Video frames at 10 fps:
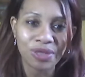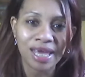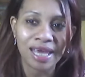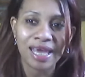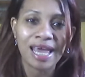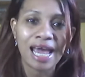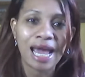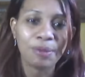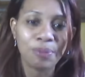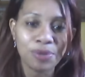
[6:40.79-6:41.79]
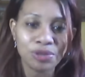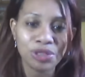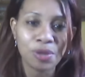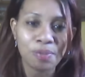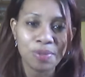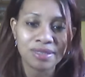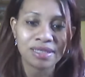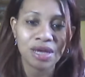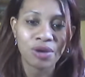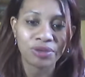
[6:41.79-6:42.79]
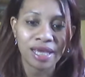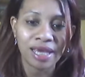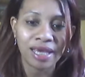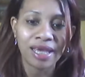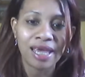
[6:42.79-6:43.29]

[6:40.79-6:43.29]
there and putting your business out there